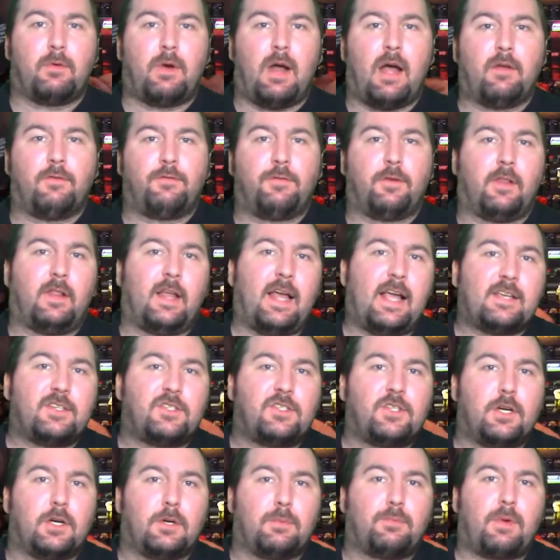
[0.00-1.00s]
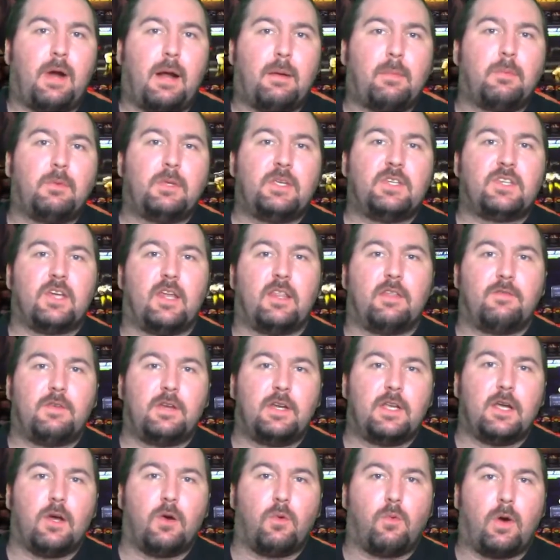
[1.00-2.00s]
around for the last year probably saw the
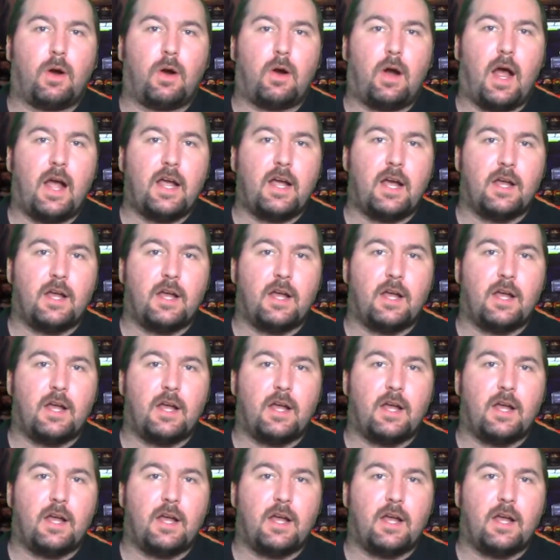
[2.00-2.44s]
video where I